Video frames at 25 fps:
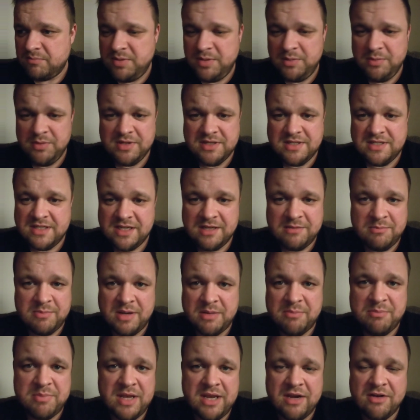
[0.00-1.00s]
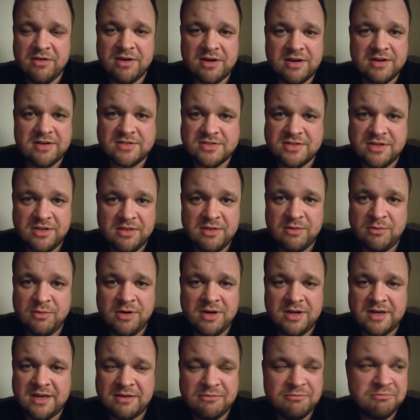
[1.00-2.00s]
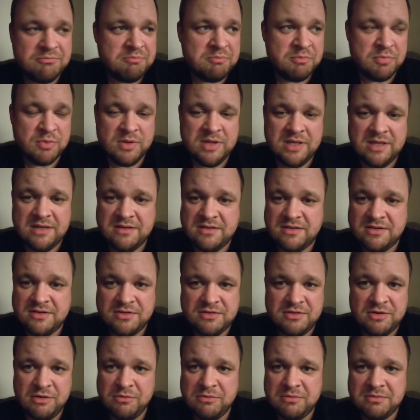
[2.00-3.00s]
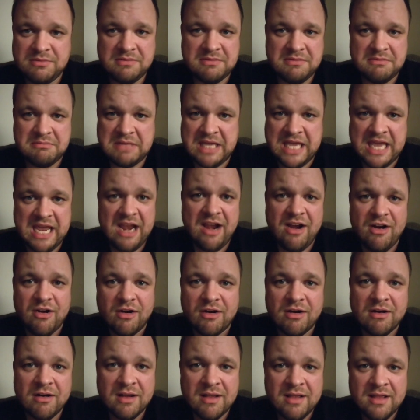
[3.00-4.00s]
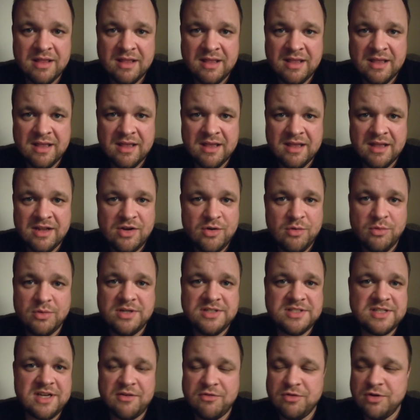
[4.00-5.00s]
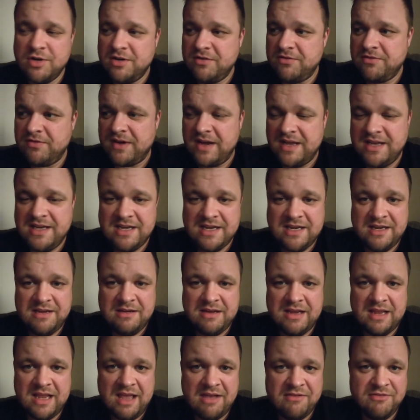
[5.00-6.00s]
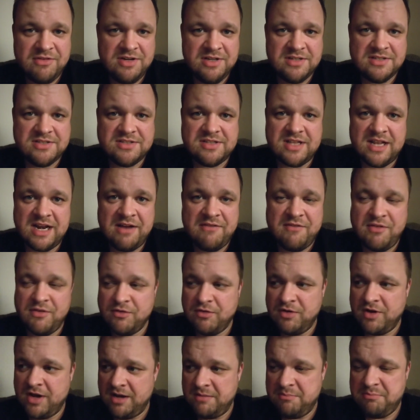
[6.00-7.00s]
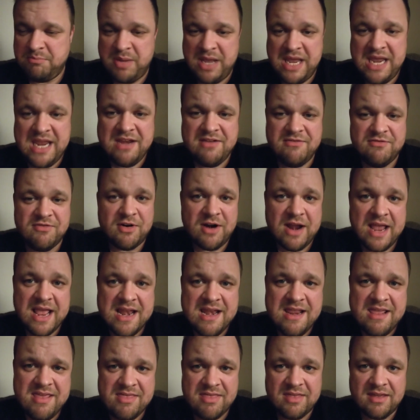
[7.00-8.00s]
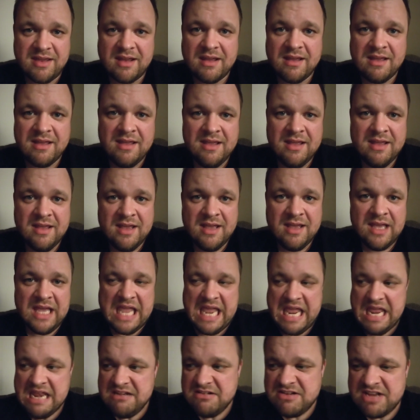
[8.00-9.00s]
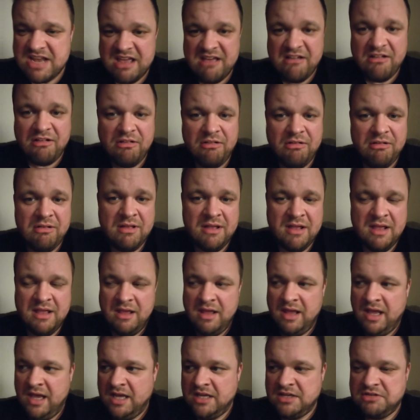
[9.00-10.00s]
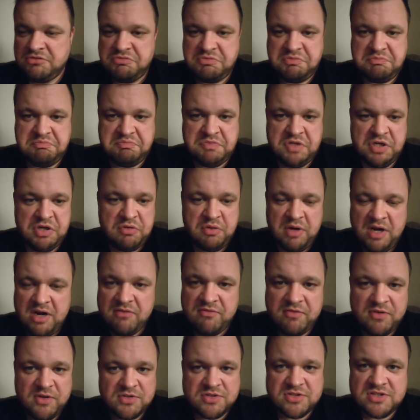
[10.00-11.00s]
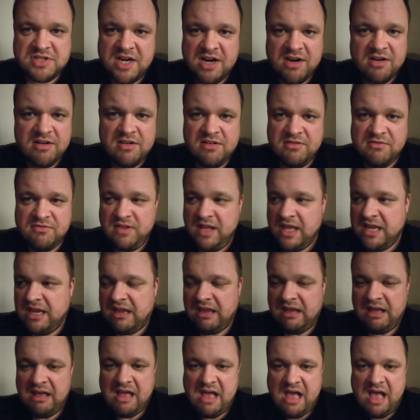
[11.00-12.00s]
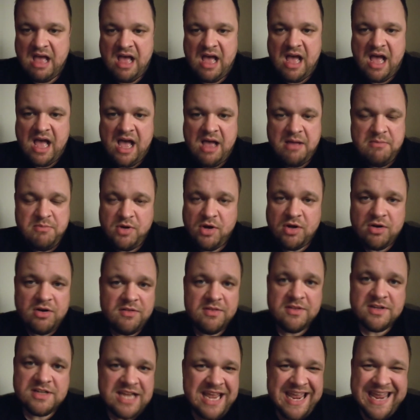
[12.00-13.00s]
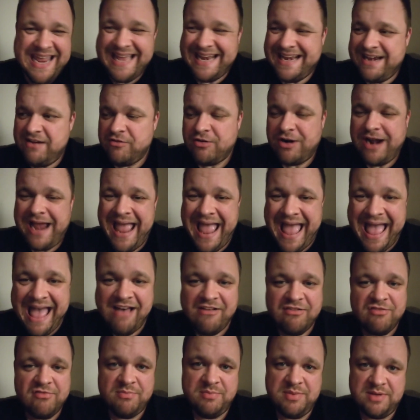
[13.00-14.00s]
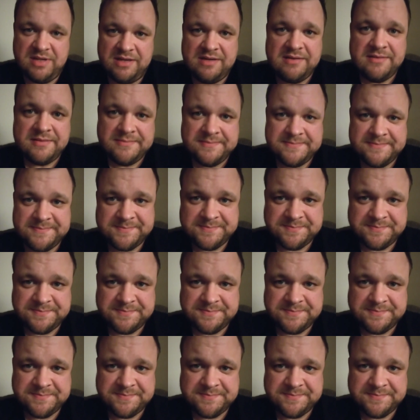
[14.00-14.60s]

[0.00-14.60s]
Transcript: People can dig in my bank records all they want. I really don't care. No one is ever going to find any evidence that I've ever got paid for anything. Intel, to create a false narrative, like, I'm not on the take. I never have been.